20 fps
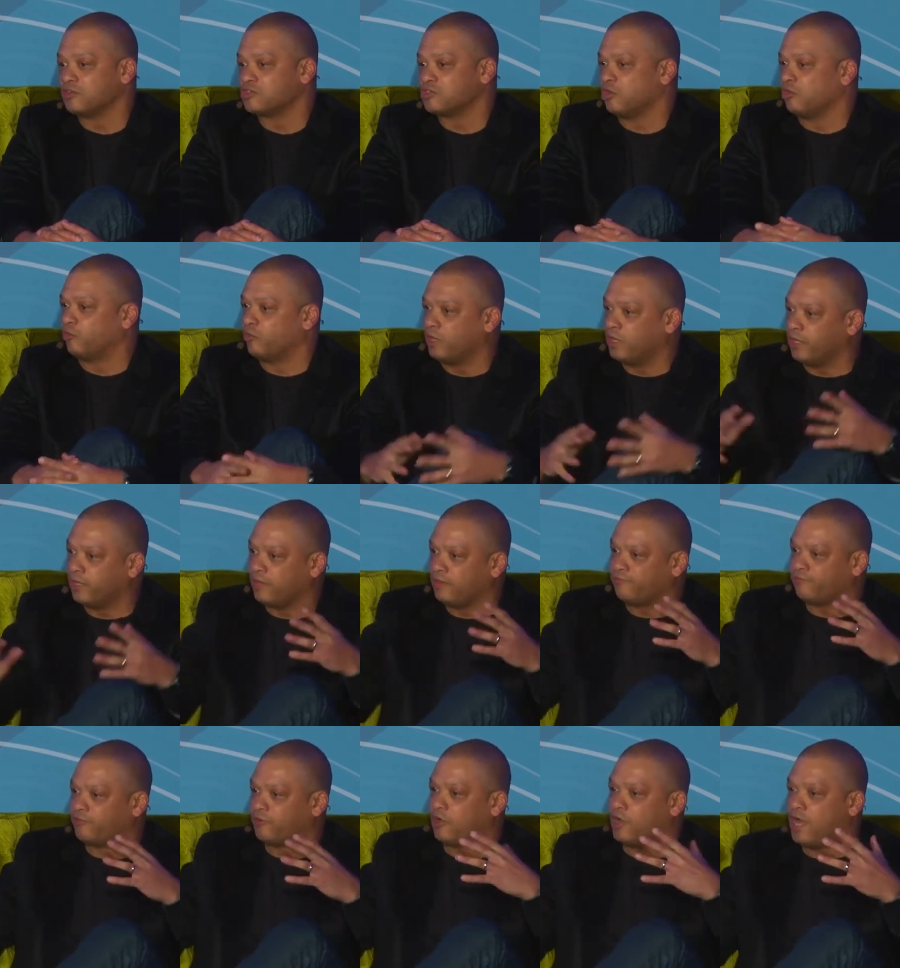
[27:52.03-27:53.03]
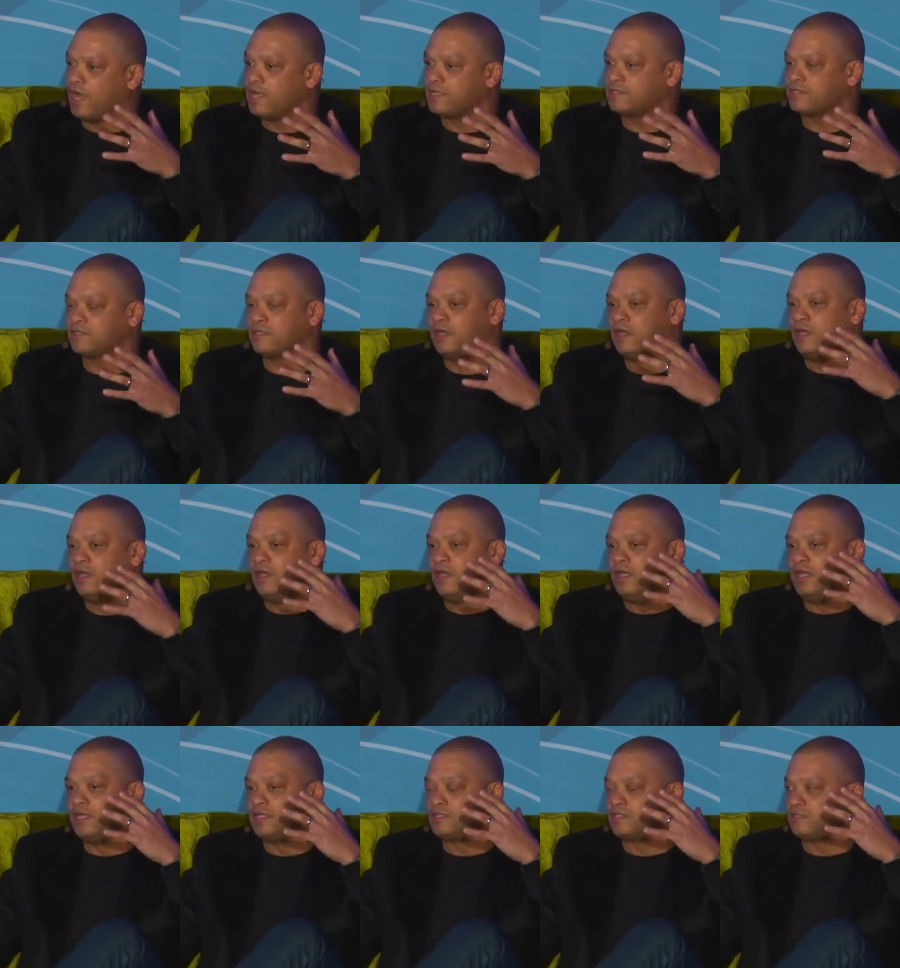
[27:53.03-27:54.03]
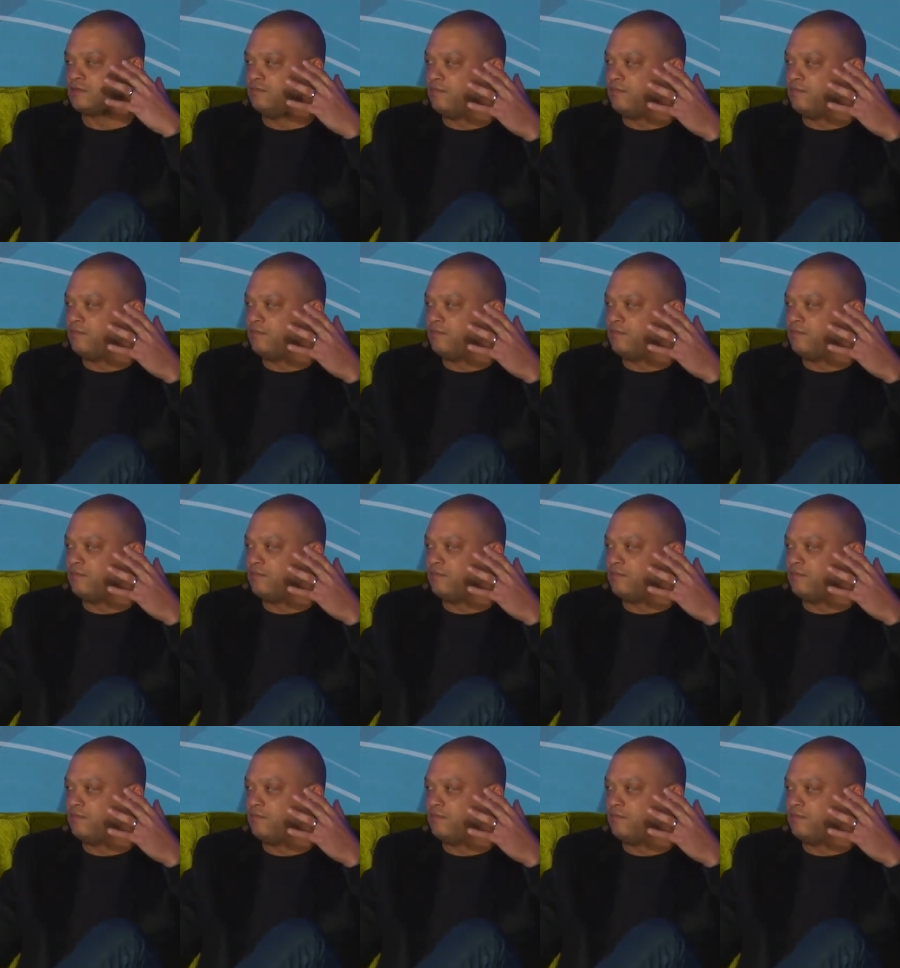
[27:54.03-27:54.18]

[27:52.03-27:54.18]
So really, for us, it's